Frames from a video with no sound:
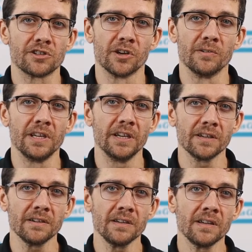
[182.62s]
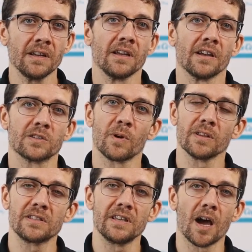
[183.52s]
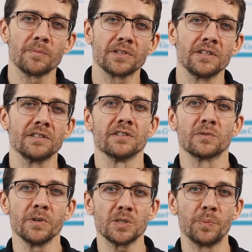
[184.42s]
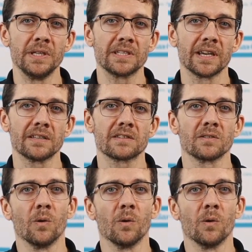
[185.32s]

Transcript: shown here, as well as the option to switch presets